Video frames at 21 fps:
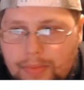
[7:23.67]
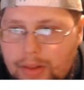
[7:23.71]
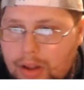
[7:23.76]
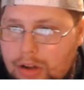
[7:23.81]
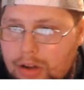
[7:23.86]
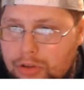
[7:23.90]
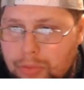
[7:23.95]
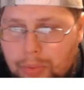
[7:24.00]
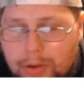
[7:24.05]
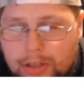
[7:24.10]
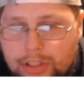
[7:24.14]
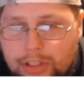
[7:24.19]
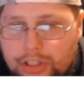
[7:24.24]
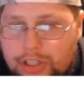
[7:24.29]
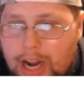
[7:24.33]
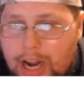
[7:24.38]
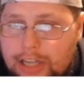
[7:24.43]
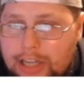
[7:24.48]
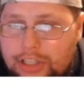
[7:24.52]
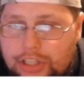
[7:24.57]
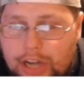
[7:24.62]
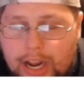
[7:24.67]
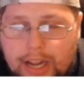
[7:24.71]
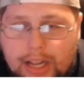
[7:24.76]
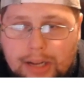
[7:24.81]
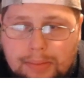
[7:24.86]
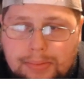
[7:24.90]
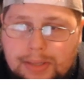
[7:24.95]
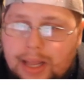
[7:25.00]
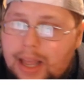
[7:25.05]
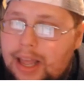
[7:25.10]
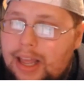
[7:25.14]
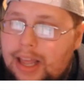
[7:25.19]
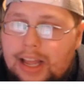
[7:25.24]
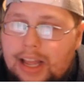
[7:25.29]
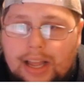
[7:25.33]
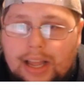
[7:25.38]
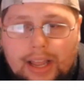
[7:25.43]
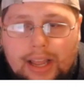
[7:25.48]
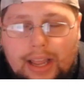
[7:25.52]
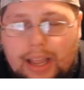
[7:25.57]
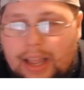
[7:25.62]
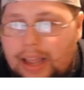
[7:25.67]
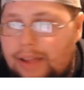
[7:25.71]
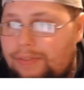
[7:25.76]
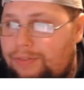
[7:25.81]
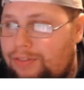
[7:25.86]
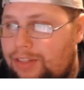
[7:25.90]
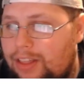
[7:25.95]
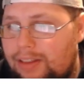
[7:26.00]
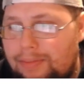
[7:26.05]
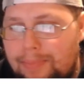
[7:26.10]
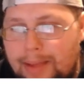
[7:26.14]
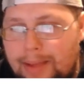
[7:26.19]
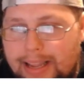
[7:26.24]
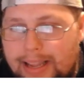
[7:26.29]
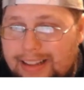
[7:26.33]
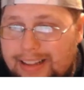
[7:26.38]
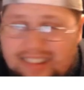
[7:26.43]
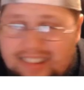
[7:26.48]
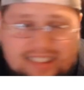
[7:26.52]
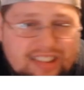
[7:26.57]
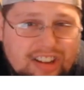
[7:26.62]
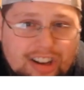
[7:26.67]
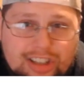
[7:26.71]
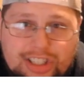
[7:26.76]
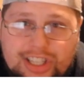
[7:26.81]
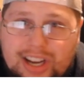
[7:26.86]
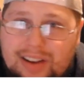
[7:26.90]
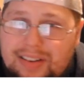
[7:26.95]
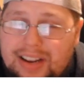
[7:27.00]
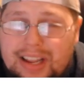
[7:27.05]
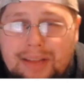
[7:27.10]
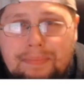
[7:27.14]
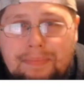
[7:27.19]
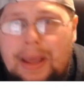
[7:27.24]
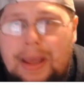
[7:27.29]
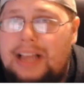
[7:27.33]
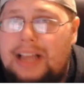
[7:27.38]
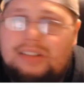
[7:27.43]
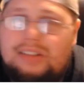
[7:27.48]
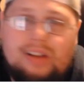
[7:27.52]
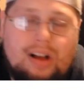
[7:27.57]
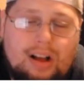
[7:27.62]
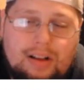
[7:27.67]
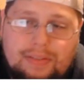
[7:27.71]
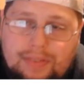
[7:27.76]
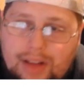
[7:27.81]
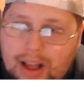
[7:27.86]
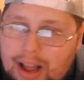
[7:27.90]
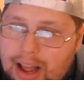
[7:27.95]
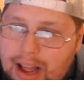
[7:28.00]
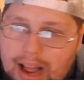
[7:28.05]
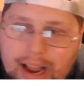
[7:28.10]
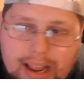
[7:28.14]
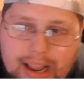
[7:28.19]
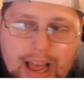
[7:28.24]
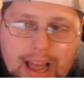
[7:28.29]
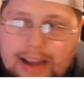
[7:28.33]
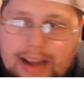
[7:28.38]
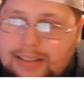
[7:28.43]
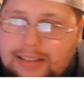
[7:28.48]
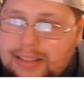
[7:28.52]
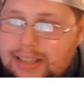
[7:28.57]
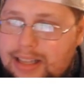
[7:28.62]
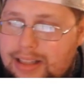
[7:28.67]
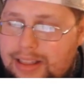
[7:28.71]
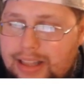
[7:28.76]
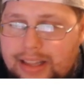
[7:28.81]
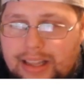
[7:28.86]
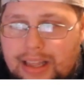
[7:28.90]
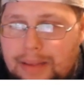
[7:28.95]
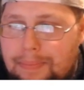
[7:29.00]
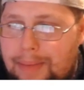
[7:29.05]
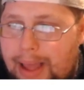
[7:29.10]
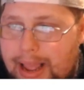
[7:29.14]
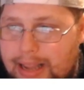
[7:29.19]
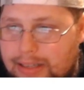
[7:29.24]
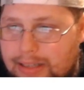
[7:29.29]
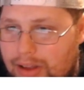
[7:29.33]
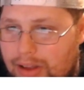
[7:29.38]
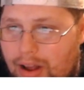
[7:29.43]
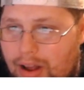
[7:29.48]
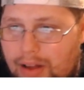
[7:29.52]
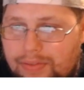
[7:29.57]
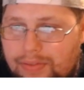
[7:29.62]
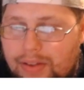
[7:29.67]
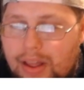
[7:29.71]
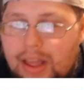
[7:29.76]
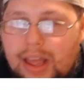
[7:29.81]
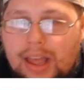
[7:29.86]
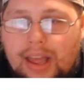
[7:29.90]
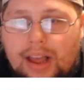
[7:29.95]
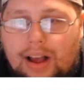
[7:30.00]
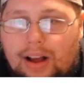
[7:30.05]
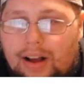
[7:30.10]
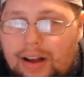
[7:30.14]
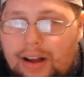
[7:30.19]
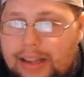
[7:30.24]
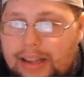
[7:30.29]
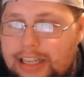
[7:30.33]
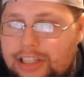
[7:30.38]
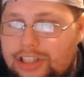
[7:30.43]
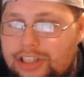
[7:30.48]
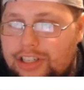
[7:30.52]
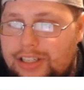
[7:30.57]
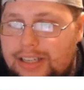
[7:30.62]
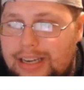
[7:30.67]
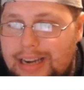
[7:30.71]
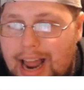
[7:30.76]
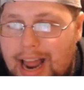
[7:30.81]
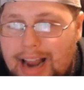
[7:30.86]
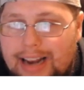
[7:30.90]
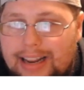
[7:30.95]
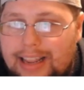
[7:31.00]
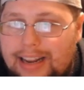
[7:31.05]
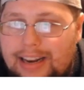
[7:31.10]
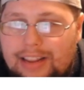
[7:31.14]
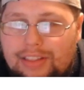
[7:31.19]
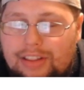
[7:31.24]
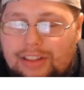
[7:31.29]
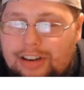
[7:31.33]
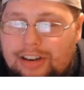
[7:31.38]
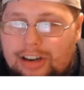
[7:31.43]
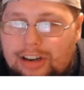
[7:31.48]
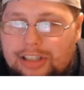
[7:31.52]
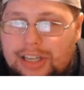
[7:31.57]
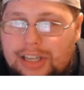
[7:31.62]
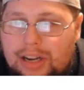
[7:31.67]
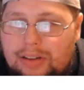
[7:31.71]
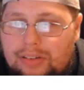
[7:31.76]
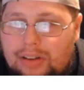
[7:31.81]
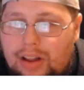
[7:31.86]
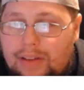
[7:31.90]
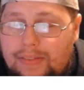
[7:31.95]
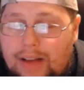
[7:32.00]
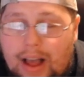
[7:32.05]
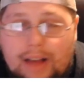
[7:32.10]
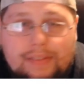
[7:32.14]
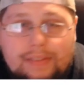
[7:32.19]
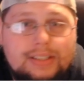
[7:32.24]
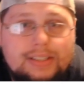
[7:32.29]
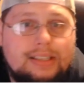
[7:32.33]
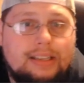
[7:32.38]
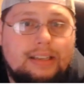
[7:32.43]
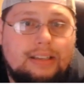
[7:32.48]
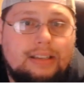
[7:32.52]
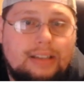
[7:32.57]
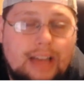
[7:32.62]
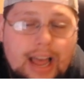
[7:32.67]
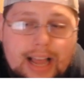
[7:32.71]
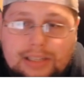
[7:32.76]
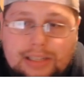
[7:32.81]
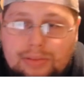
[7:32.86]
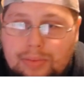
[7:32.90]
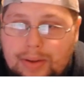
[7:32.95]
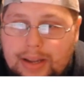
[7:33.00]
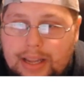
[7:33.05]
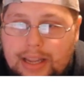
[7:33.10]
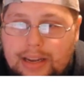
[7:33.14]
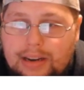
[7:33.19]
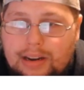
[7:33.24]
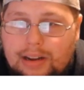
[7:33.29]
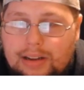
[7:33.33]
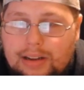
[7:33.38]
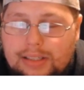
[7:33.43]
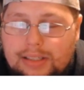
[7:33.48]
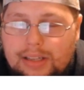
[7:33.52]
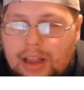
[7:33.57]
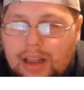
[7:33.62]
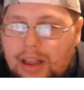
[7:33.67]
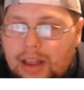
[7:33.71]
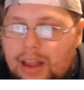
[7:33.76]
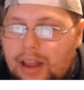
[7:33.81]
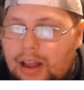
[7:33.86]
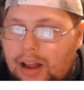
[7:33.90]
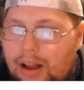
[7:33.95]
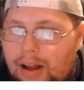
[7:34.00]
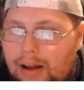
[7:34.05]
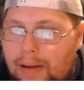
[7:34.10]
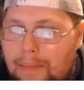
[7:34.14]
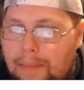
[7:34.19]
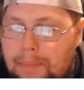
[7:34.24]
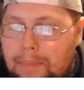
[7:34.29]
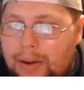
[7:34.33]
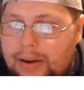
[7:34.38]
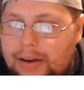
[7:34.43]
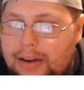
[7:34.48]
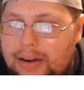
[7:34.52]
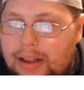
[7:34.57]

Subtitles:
to where Josh Jacobs, if this man gets a touchdown, he pays off. I honestly think he pays off. He's just not getting the touchdown love. Obviously last week he does, but